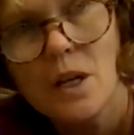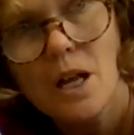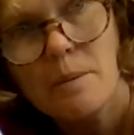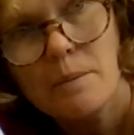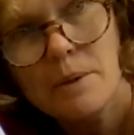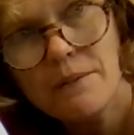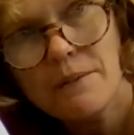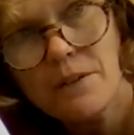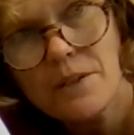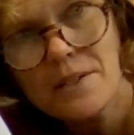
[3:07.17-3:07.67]

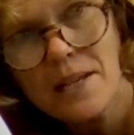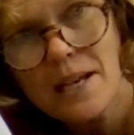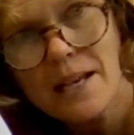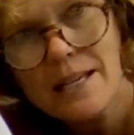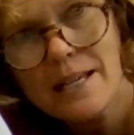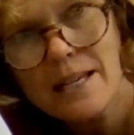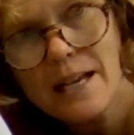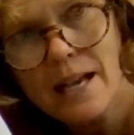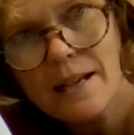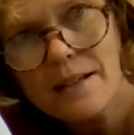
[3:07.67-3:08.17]
But if you say
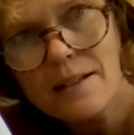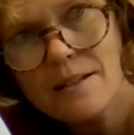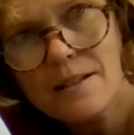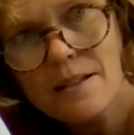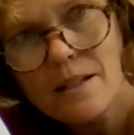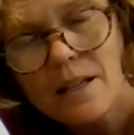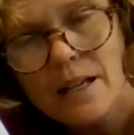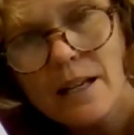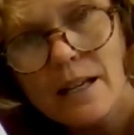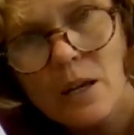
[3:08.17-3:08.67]
yes,
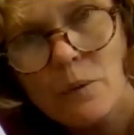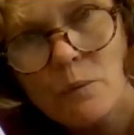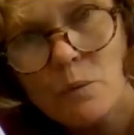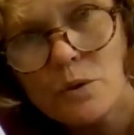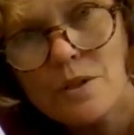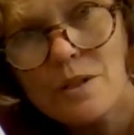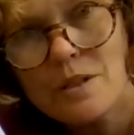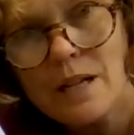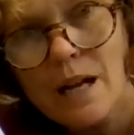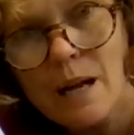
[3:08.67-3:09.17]
it will
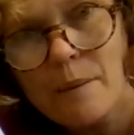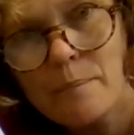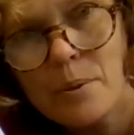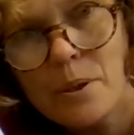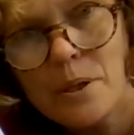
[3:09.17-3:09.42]
start